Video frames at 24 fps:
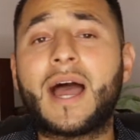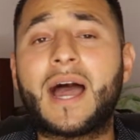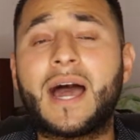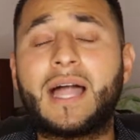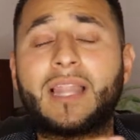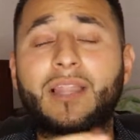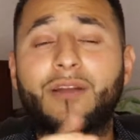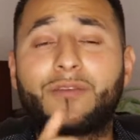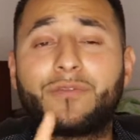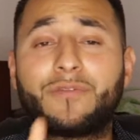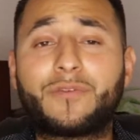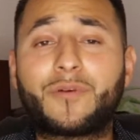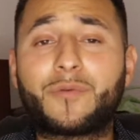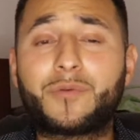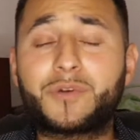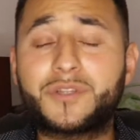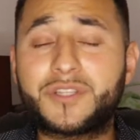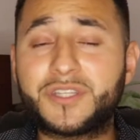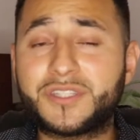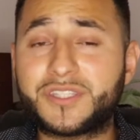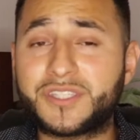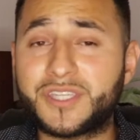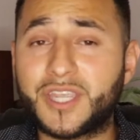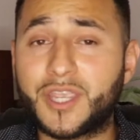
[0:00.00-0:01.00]
I look forward
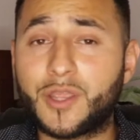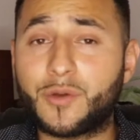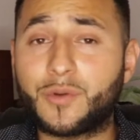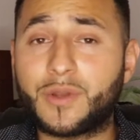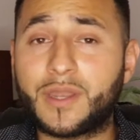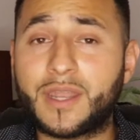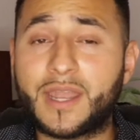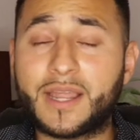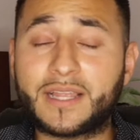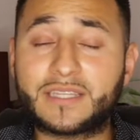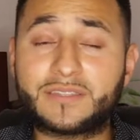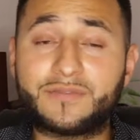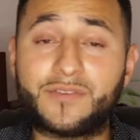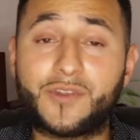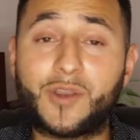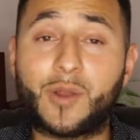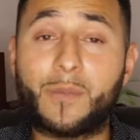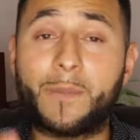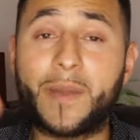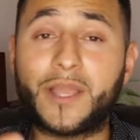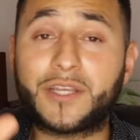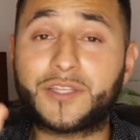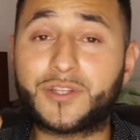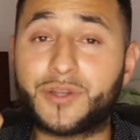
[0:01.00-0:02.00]
to seeing you in the next video.
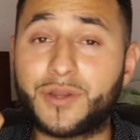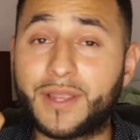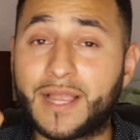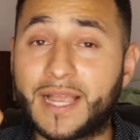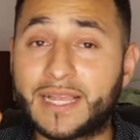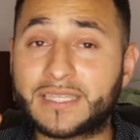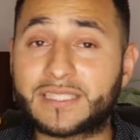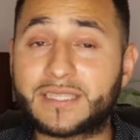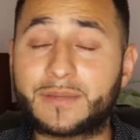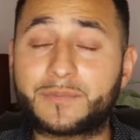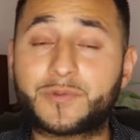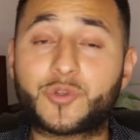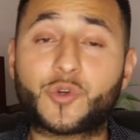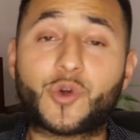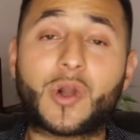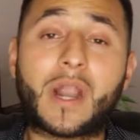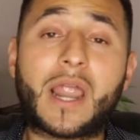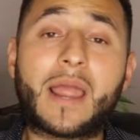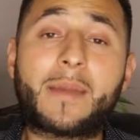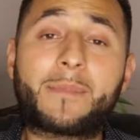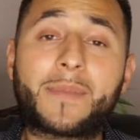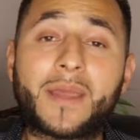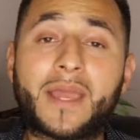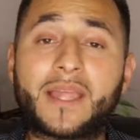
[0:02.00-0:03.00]
Make sure you guys subscribe,